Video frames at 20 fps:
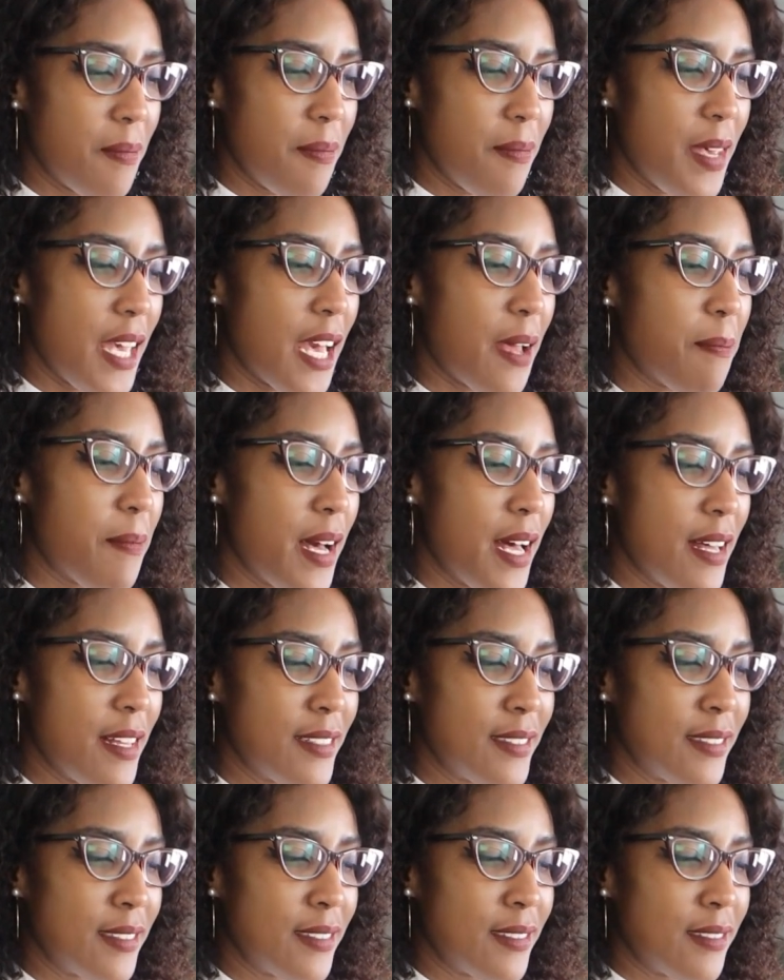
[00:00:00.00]
Myanmar.
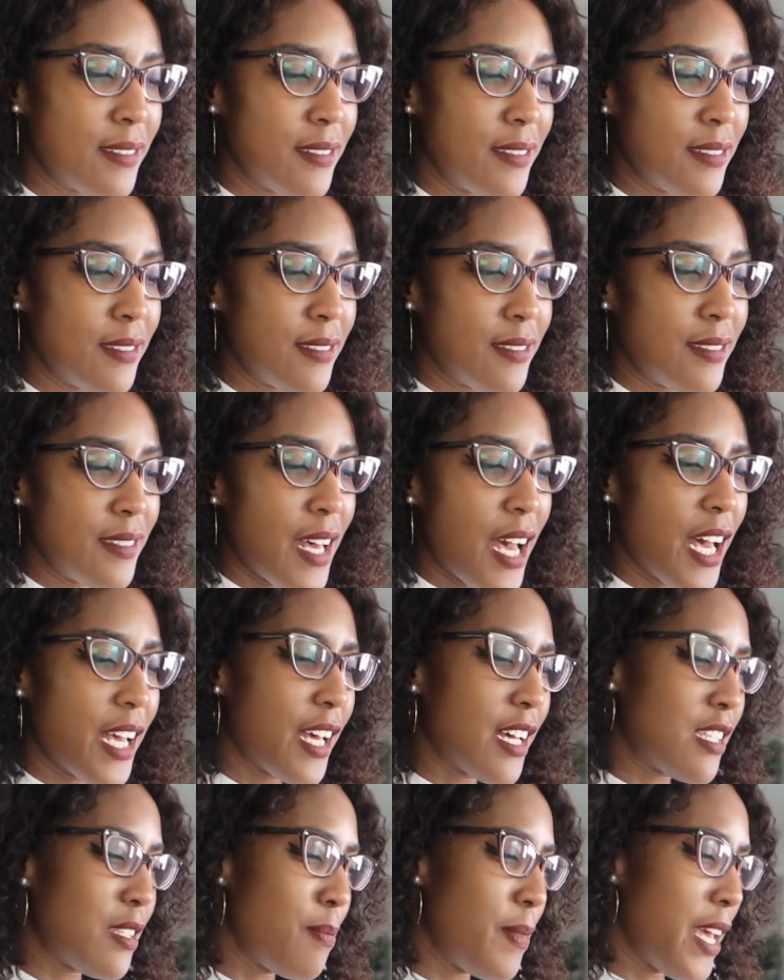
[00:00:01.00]
I
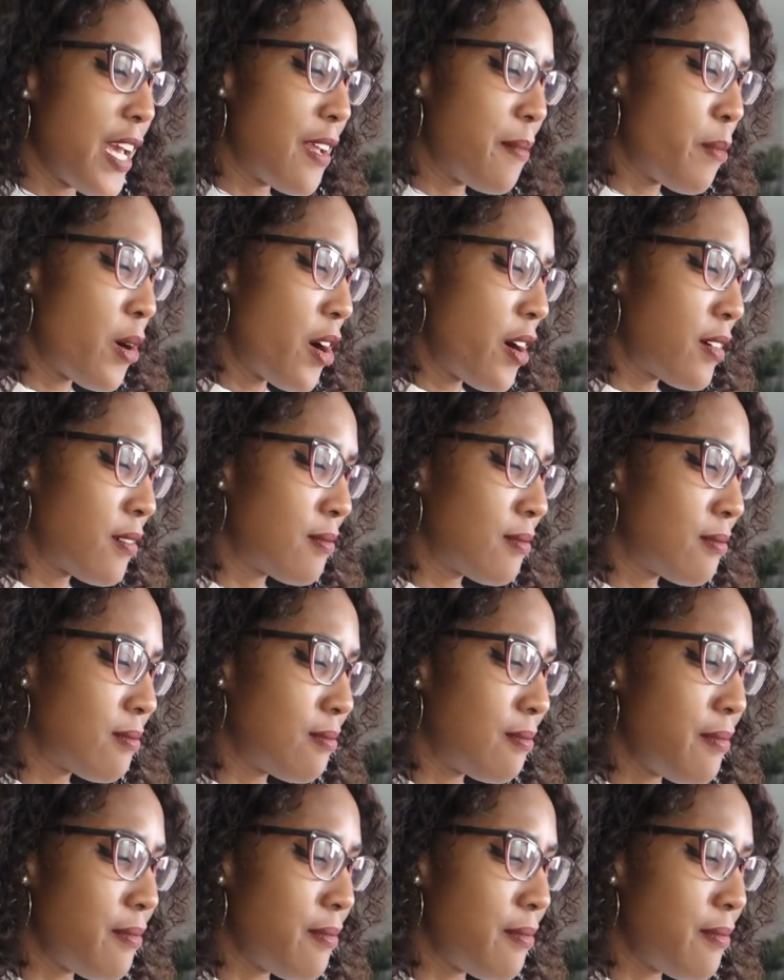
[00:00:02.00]
guess Myanmar?